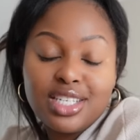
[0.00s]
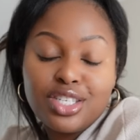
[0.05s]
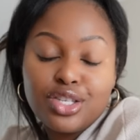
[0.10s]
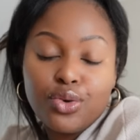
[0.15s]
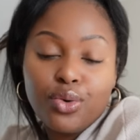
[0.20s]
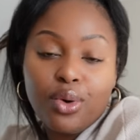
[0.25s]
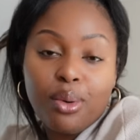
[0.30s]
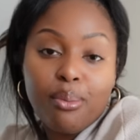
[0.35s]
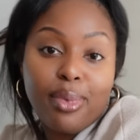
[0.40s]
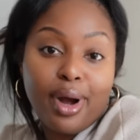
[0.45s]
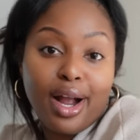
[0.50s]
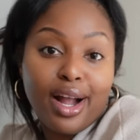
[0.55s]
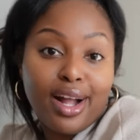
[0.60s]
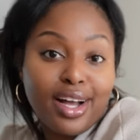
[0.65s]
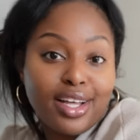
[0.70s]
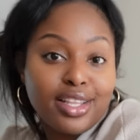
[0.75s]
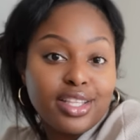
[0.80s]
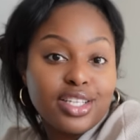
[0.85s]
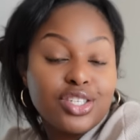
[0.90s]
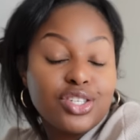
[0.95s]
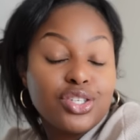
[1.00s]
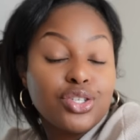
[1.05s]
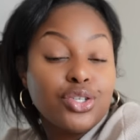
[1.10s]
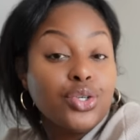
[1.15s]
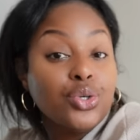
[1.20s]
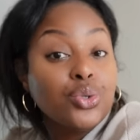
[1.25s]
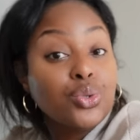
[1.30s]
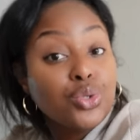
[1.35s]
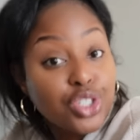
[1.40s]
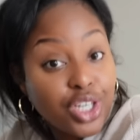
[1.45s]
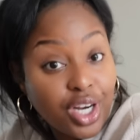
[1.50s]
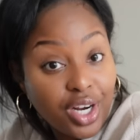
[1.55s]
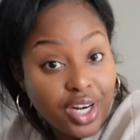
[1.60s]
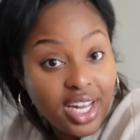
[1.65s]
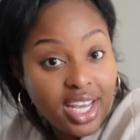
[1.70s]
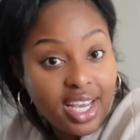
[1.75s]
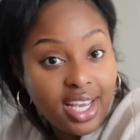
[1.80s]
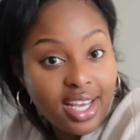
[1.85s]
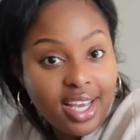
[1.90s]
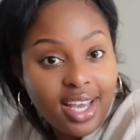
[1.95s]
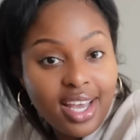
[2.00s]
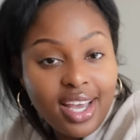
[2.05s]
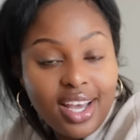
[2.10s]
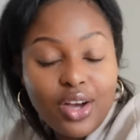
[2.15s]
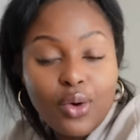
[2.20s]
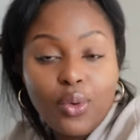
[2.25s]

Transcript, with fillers: as you embark on this new journey,